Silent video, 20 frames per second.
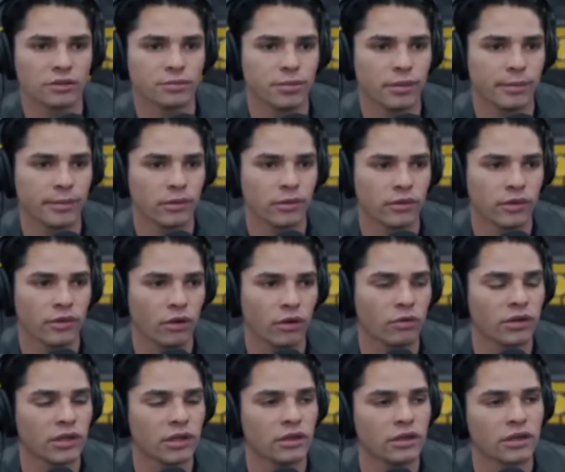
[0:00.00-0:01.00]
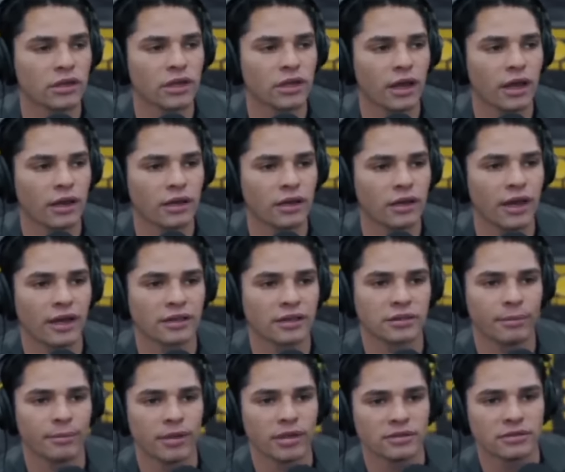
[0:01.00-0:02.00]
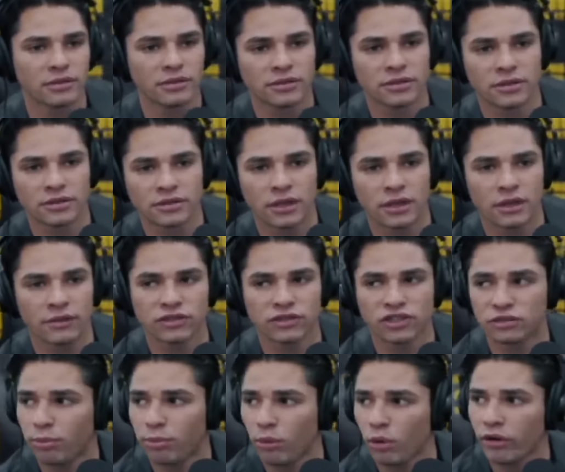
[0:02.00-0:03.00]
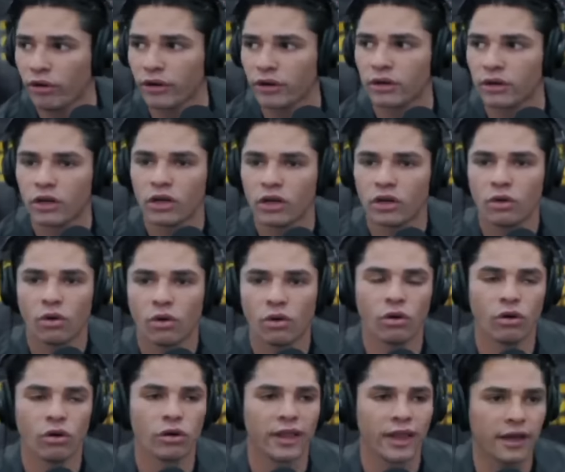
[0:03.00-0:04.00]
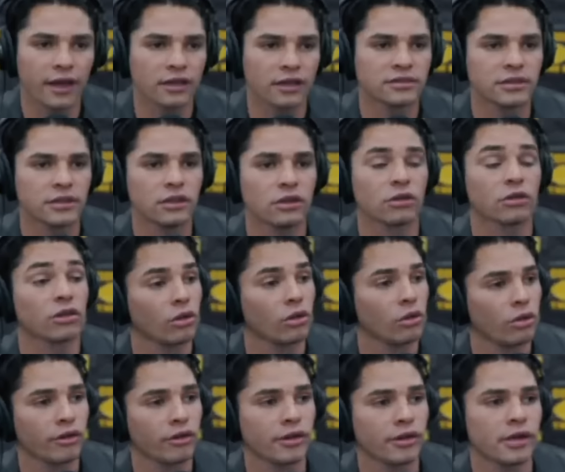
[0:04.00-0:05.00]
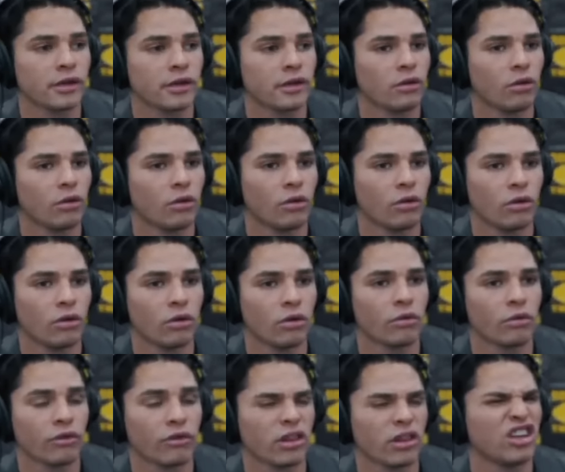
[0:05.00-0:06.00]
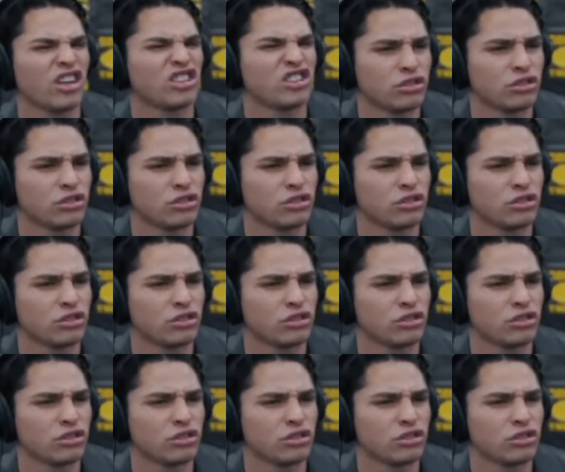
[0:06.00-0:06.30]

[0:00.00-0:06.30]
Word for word: of these people, they're only looking at it as a business instead of sport or legacy or glory or, or really